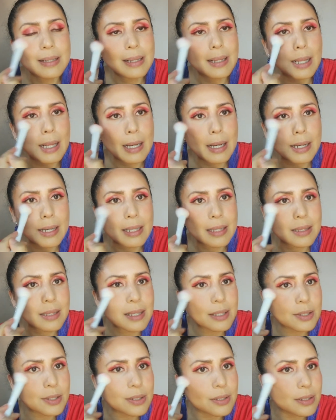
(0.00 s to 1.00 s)
lang and
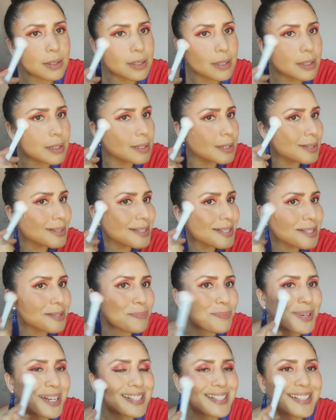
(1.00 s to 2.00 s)
then
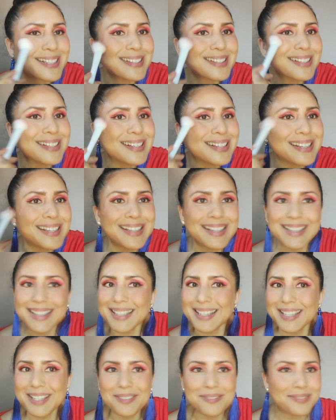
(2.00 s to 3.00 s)
spread it
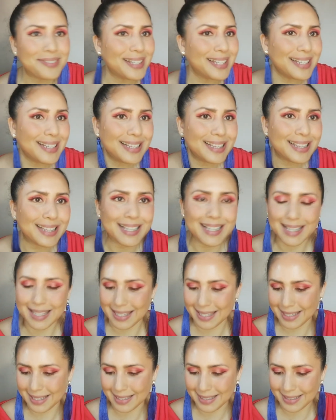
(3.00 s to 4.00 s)

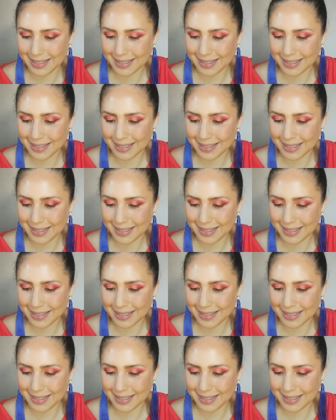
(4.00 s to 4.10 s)
evenly.